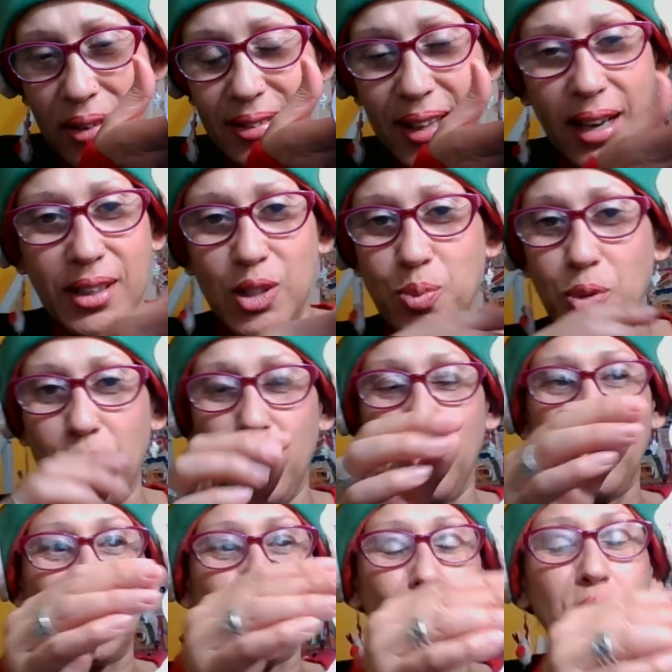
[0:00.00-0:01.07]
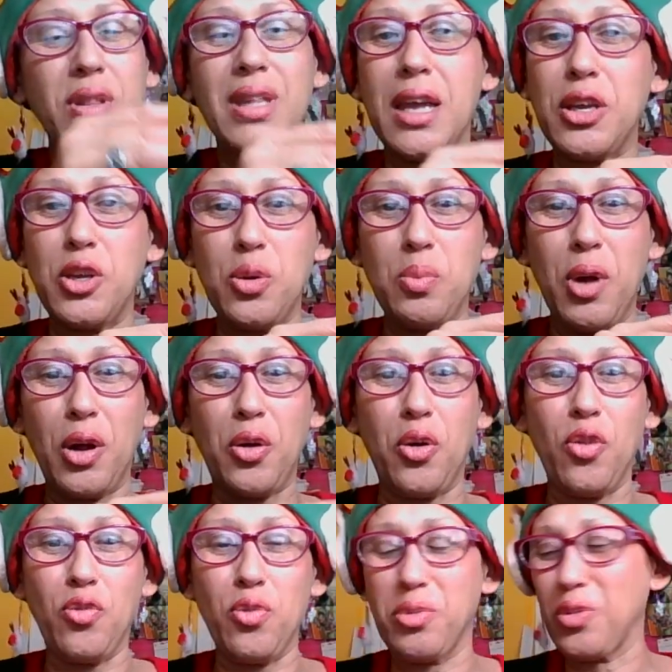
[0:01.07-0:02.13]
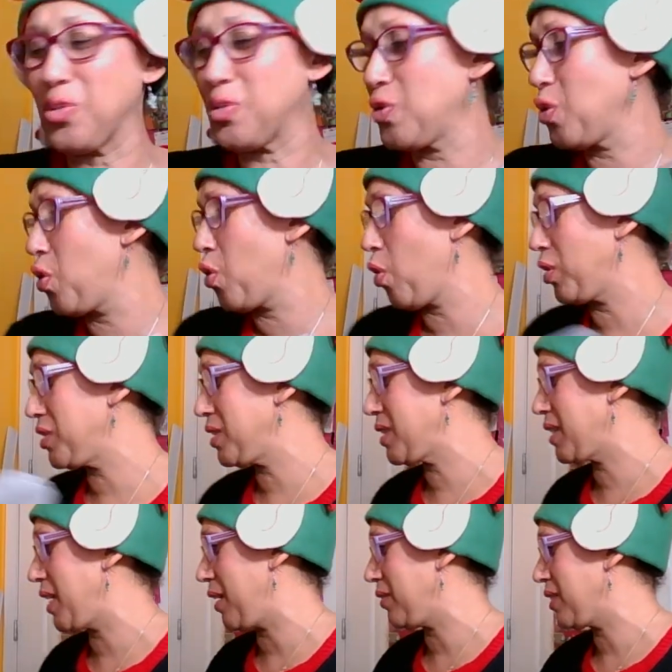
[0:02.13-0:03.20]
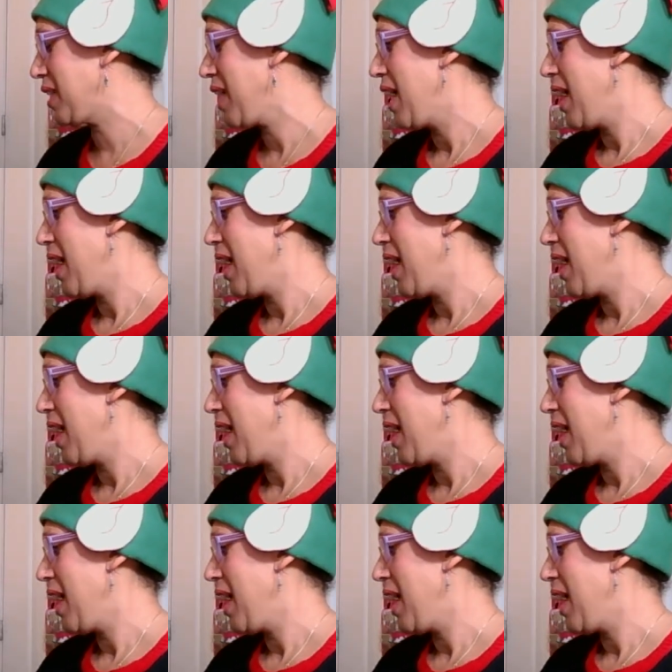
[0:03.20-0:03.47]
That is beautiful. So thank you, my girl, for the gorgeous gifts.